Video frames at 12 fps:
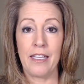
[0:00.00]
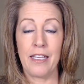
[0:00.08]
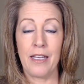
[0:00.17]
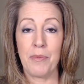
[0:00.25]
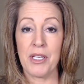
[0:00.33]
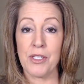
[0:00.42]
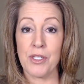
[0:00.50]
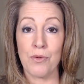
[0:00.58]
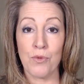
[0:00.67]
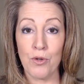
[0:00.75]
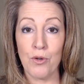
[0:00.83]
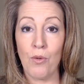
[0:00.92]
Because in
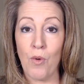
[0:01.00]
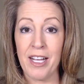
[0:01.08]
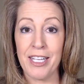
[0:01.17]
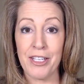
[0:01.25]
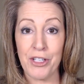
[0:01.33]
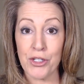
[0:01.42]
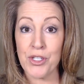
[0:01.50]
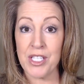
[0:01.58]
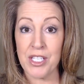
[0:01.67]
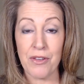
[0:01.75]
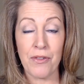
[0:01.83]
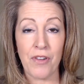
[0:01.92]
rule 1, you're
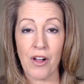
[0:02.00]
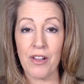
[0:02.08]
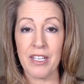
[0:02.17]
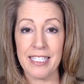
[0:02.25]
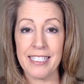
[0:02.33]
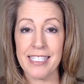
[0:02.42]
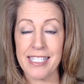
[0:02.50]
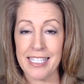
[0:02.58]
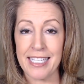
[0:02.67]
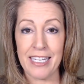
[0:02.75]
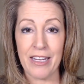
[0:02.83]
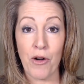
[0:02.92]
still falling into
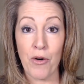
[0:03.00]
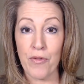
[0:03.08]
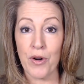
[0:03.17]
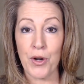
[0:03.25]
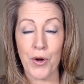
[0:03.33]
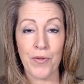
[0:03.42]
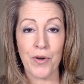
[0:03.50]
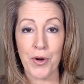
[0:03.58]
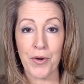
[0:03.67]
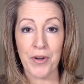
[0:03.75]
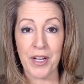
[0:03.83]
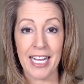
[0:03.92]
sin over and over and
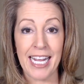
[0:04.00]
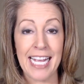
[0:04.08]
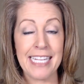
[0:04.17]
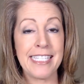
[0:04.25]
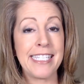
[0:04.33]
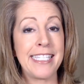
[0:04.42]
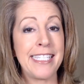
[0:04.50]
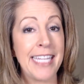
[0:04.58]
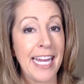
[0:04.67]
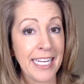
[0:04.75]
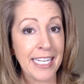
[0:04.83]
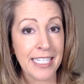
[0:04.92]
over again. And
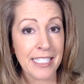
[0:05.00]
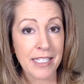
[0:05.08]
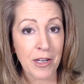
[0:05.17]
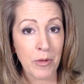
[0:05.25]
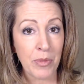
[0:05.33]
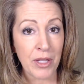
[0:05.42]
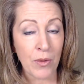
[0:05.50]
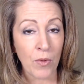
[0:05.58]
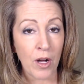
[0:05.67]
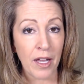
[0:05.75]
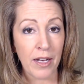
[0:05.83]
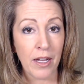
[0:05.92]
Satan is going to be the
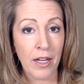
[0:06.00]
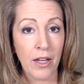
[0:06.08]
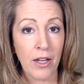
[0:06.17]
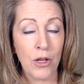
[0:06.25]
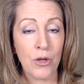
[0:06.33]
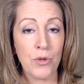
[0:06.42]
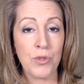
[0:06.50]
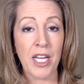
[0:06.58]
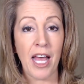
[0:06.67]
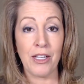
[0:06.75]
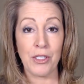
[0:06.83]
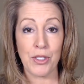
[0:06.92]
one who
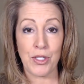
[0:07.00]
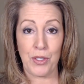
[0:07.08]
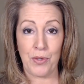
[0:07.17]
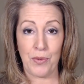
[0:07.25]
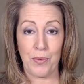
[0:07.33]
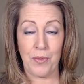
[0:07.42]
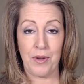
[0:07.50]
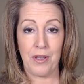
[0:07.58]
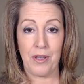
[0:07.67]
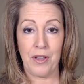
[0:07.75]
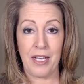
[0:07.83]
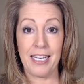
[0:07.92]
tells you
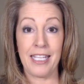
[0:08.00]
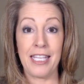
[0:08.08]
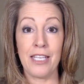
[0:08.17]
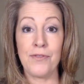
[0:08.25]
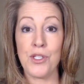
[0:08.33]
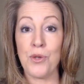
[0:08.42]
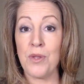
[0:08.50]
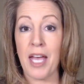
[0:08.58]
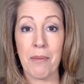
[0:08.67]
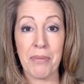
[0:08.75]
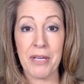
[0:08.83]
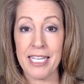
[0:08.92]
and gives you
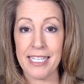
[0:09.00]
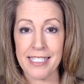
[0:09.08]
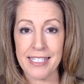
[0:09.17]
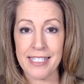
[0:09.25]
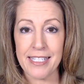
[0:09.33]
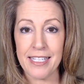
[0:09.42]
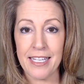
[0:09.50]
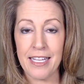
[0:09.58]
that peace.